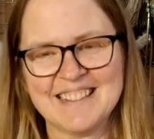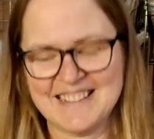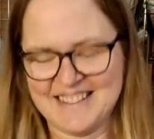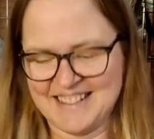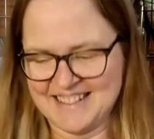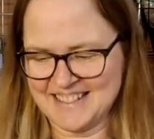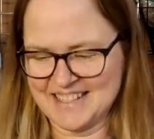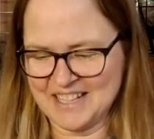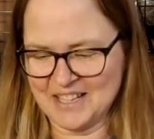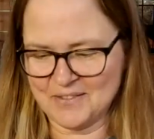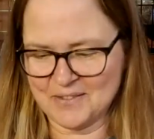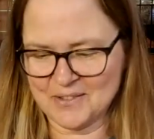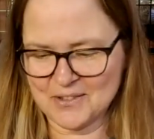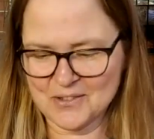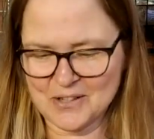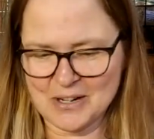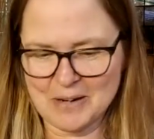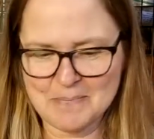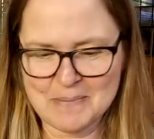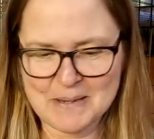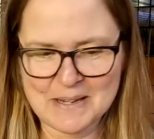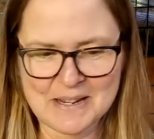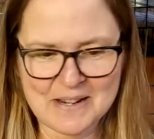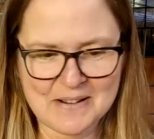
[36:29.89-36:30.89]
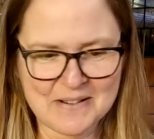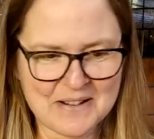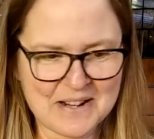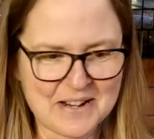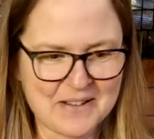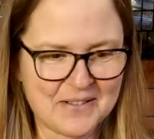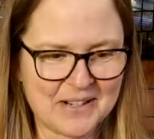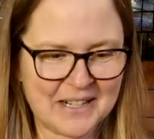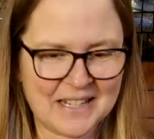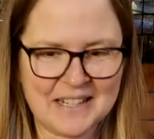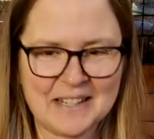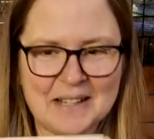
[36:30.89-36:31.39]
self-striping yarn I
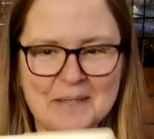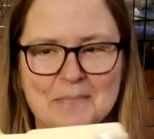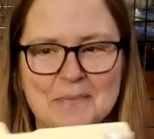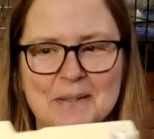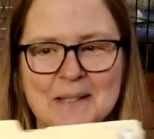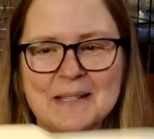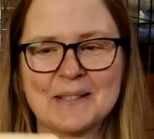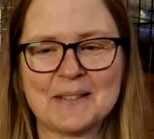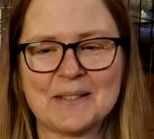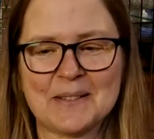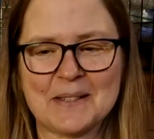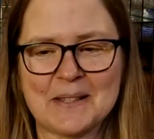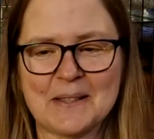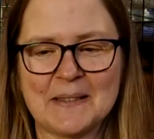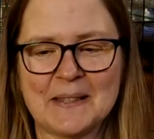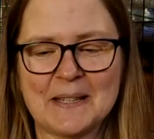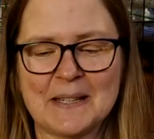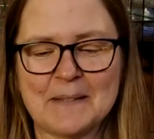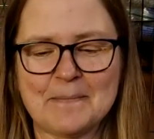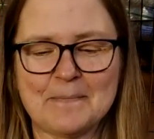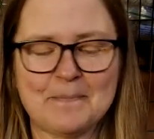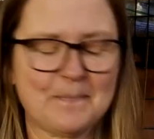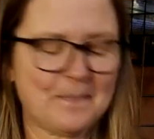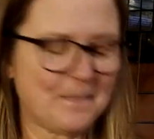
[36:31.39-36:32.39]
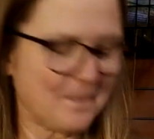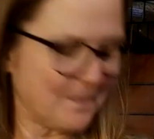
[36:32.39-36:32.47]
would end up with or something.